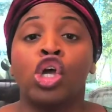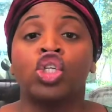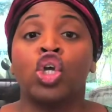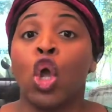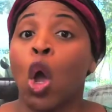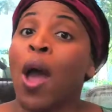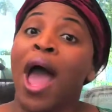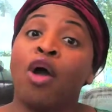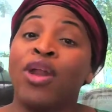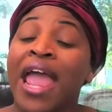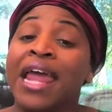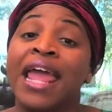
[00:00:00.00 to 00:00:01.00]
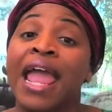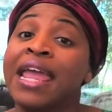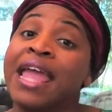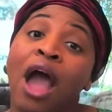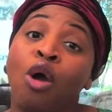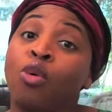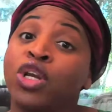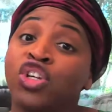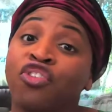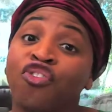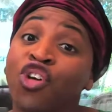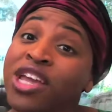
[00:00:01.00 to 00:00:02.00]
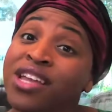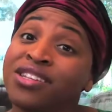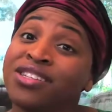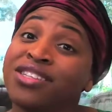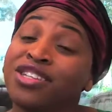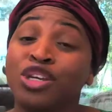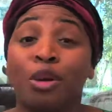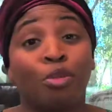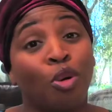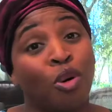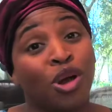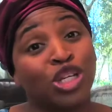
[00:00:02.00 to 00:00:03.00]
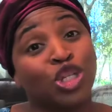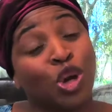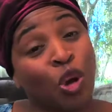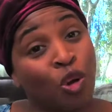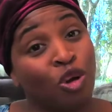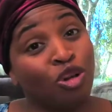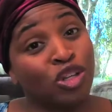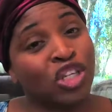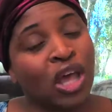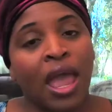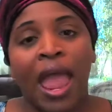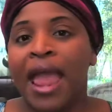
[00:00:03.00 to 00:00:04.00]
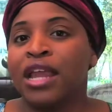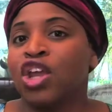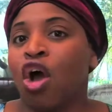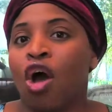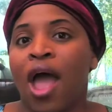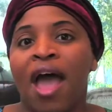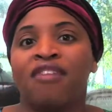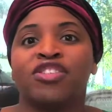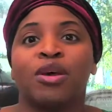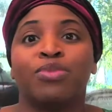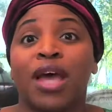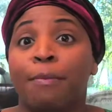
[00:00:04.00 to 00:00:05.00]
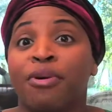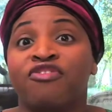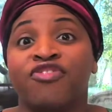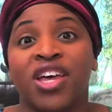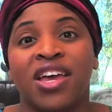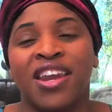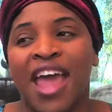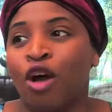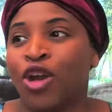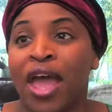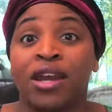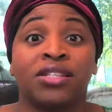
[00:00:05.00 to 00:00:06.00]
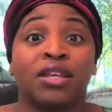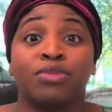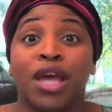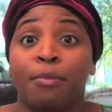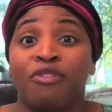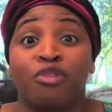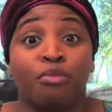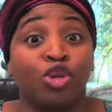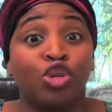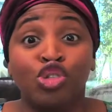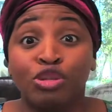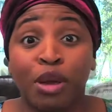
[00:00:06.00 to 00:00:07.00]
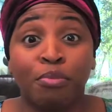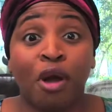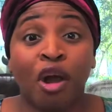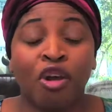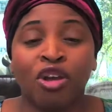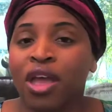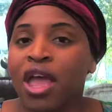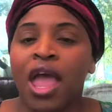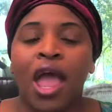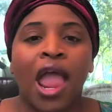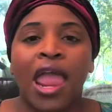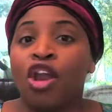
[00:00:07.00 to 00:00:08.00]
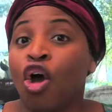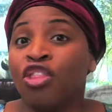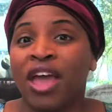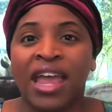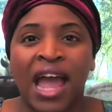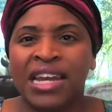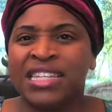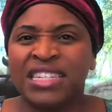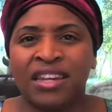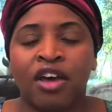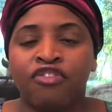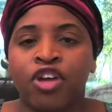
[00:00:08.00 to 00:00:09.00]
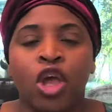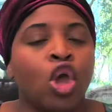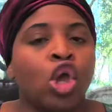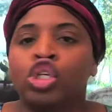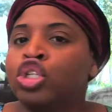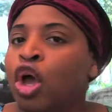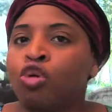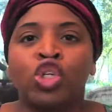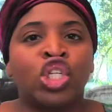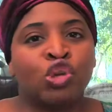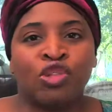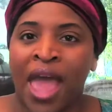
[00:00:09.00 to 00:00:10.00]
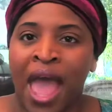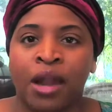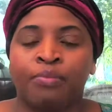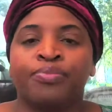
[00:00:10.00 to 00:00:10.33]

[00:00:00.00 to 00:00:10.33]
to go out and hang out with your friends, your boys, your girls, and y'all have some type of fun out at some type of amusement park and all that kind of stuff. Don't do that.